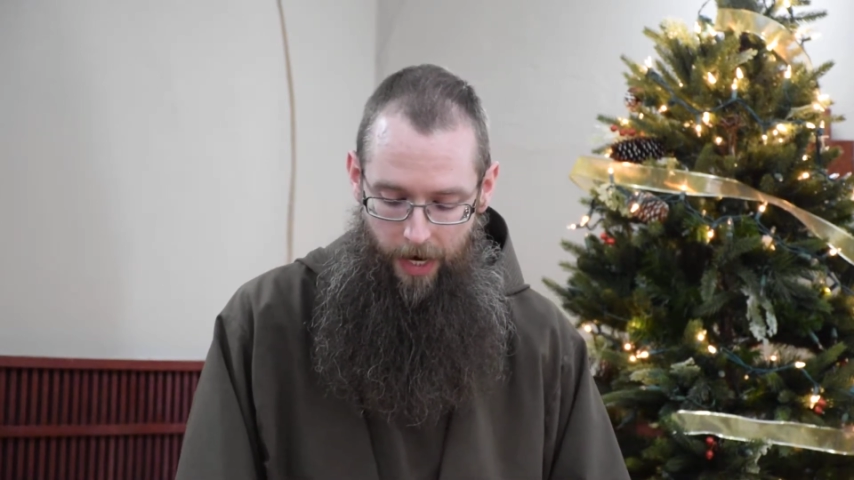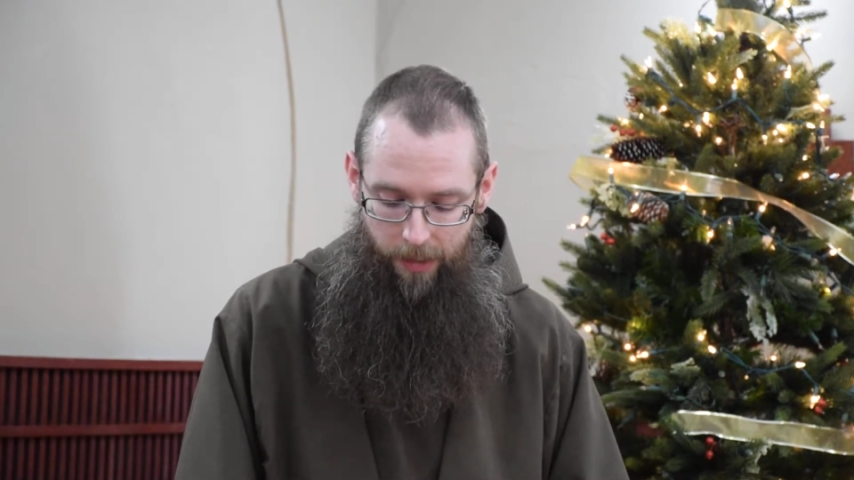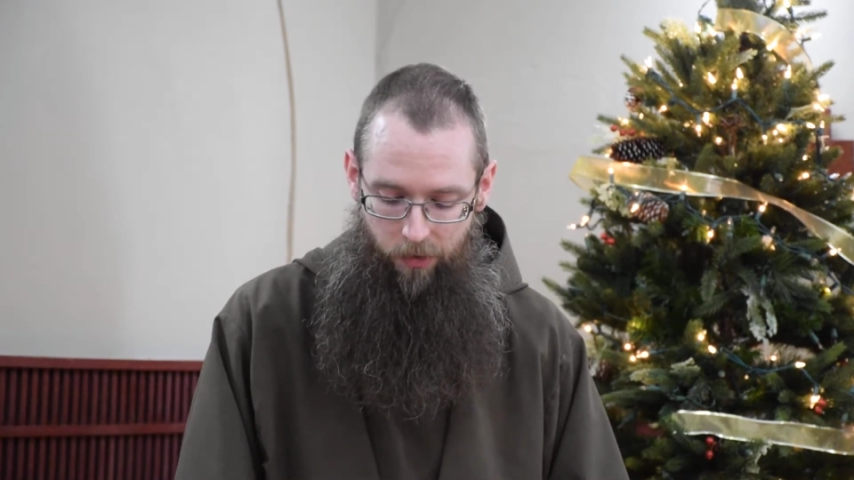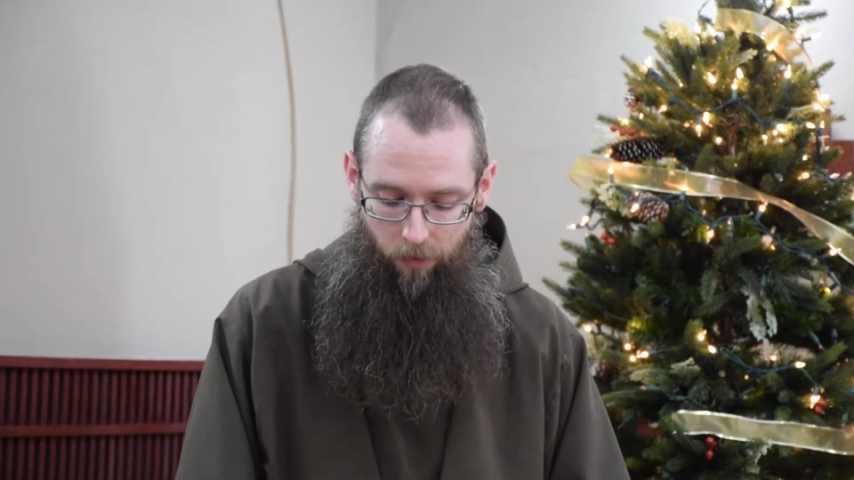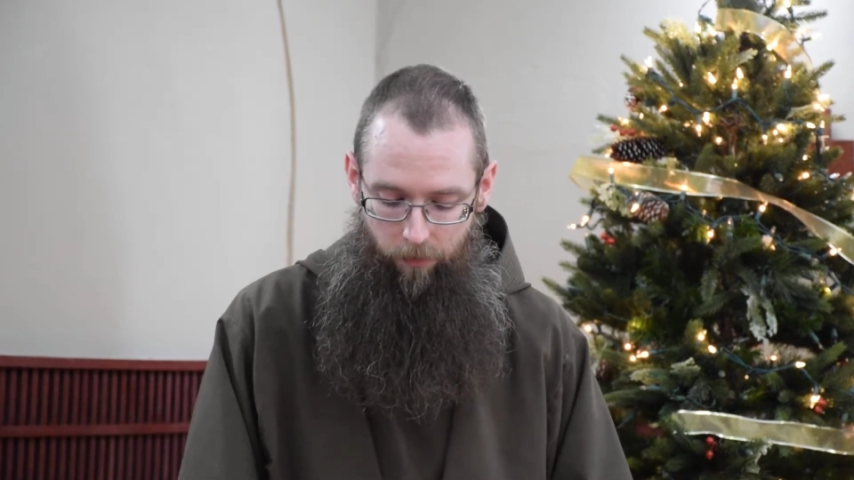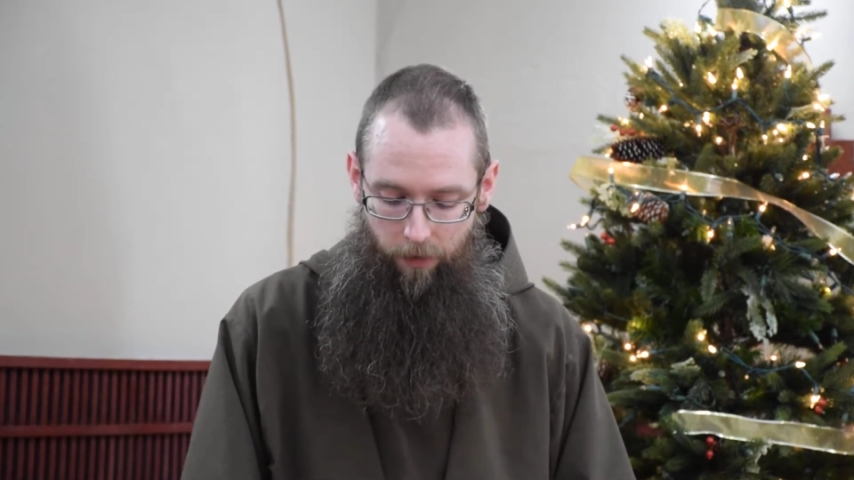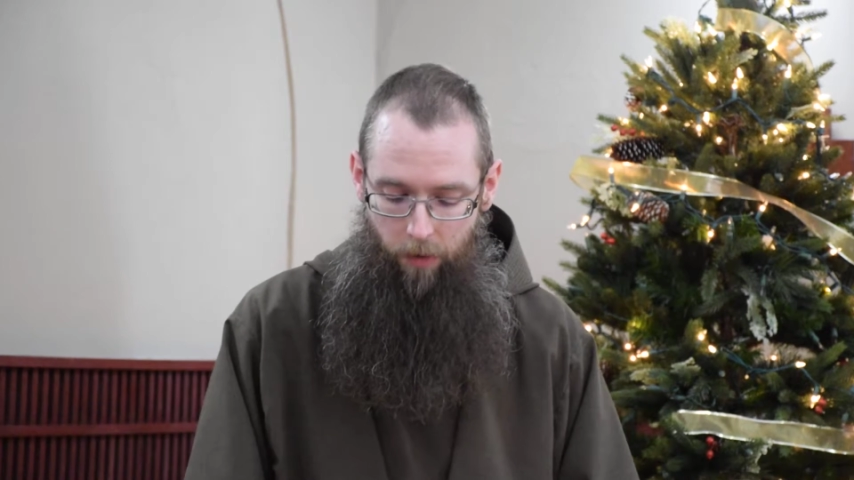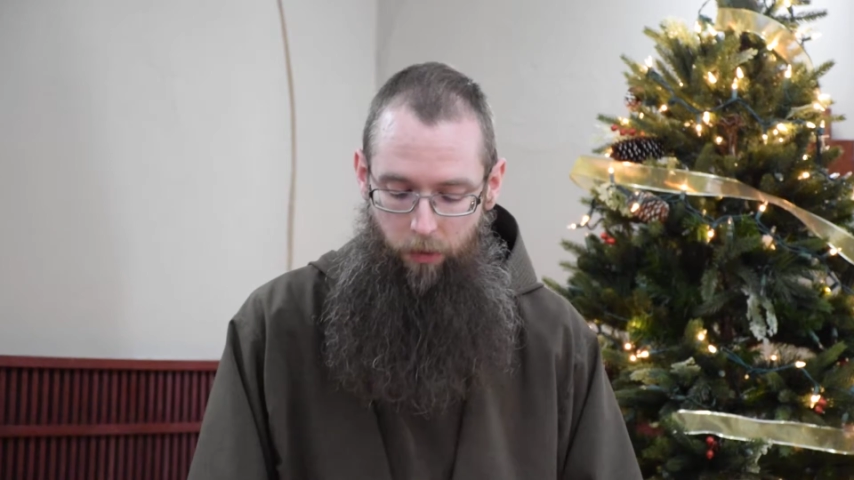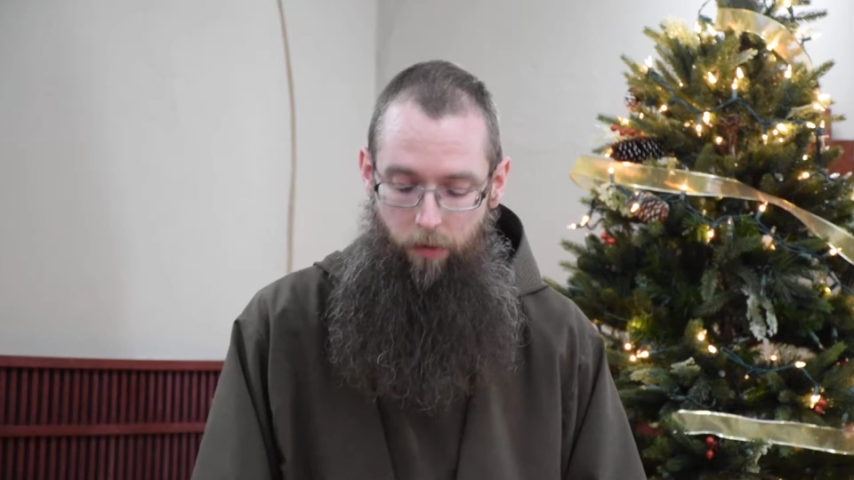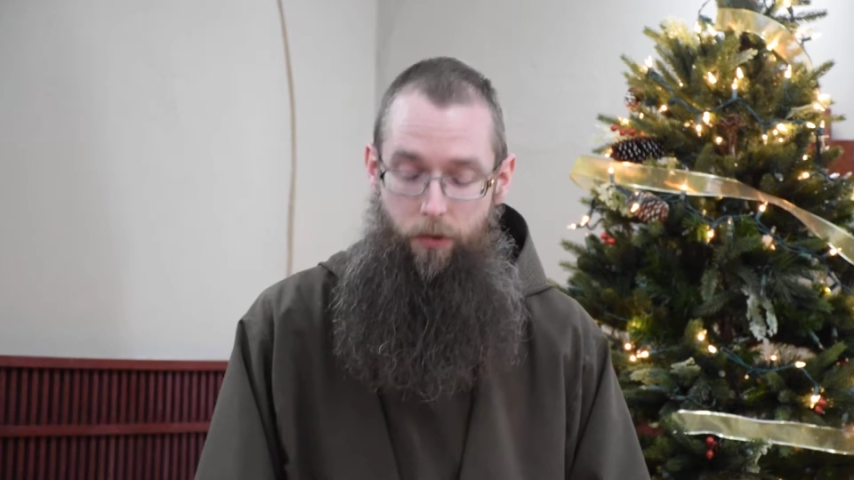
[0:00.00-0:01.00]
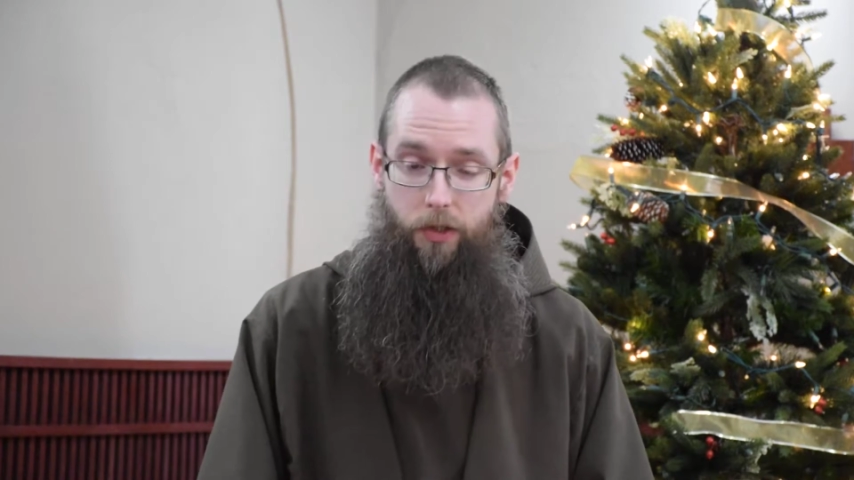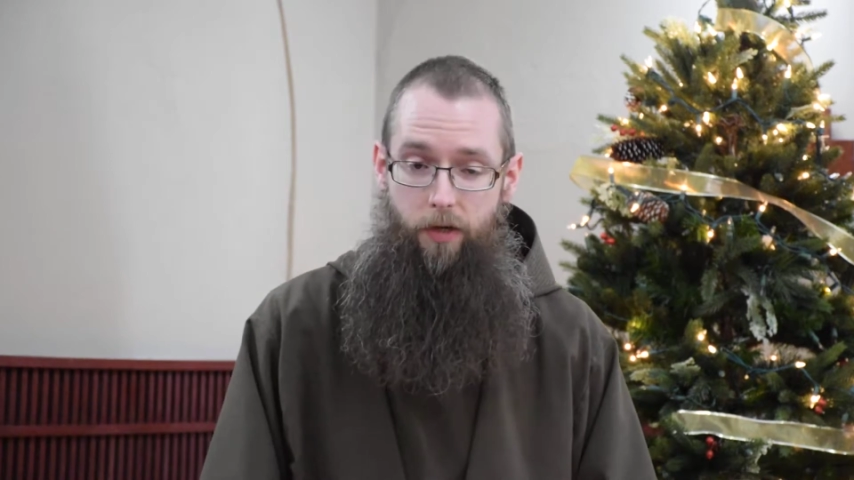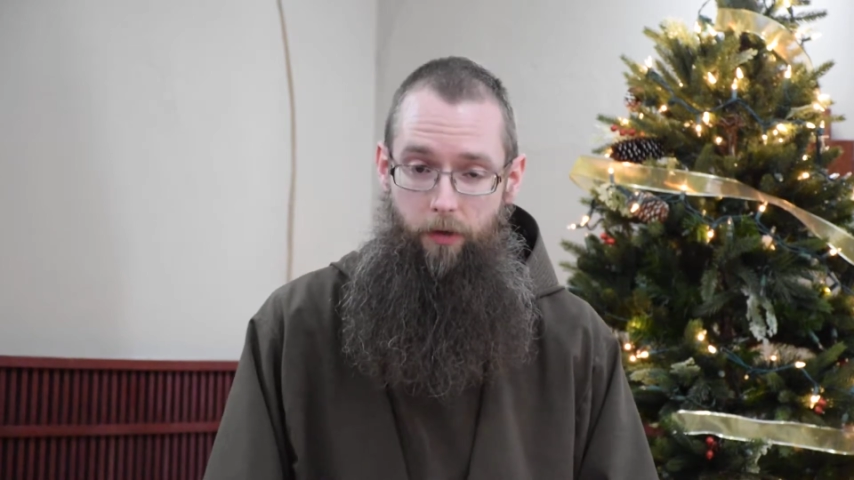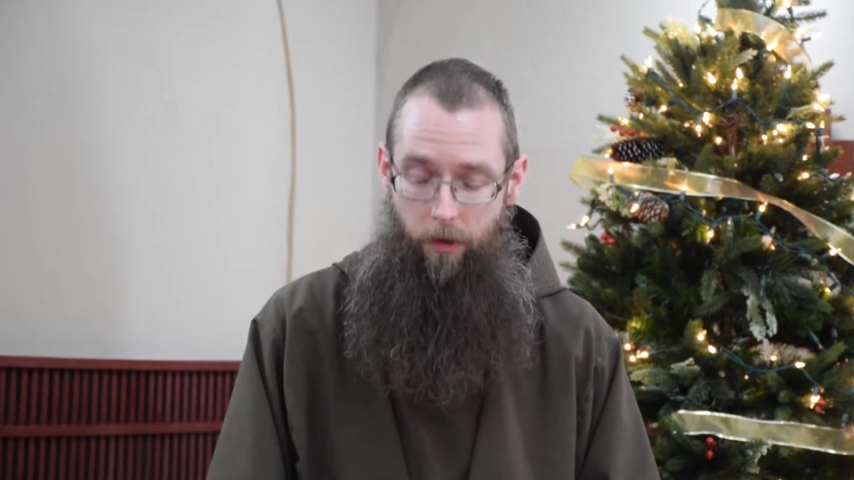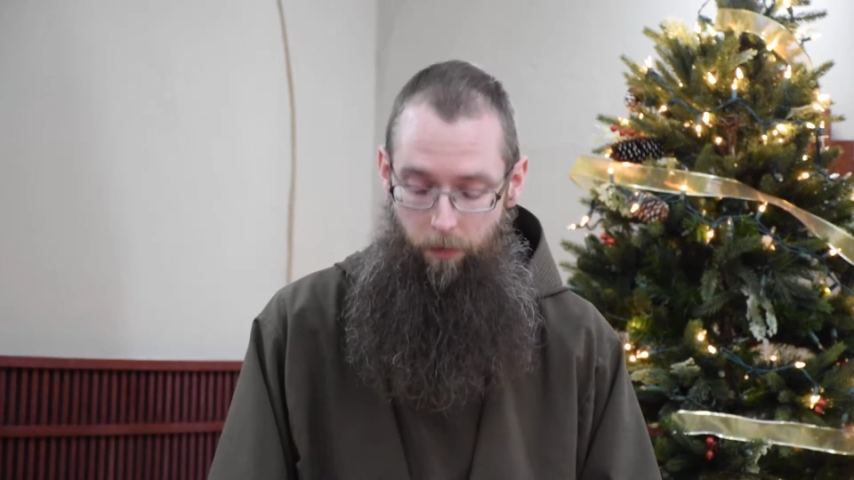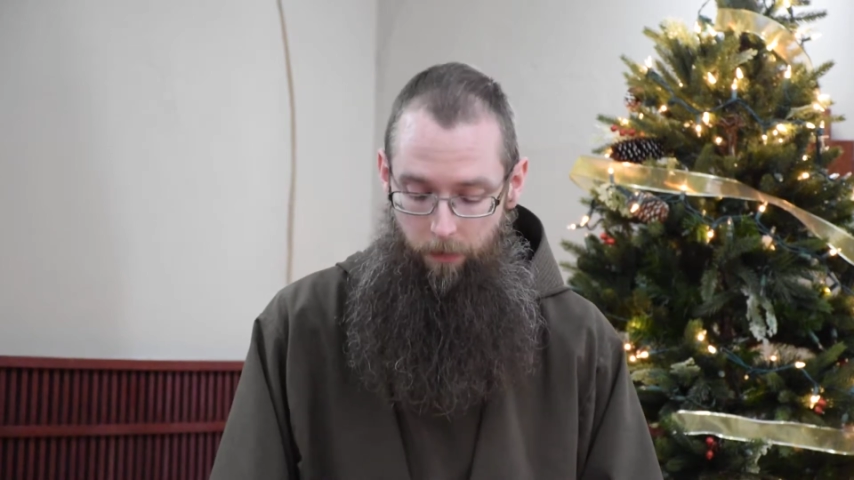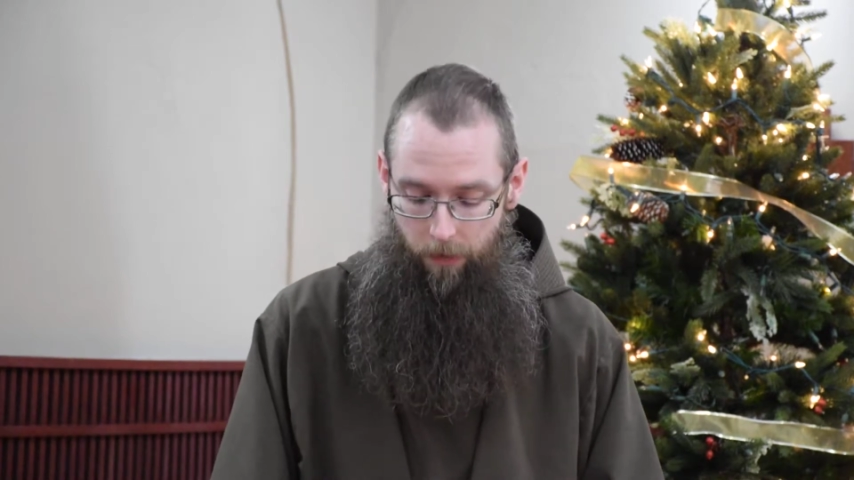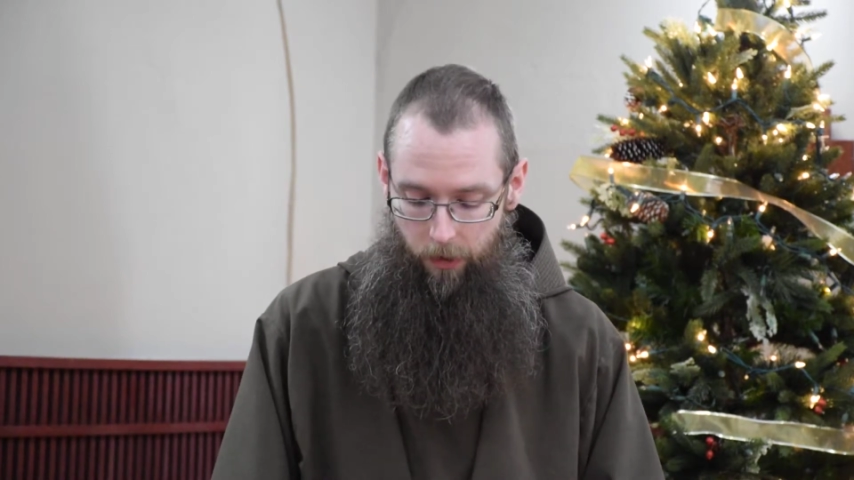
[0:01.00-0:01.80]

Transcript: act of humbly receiving him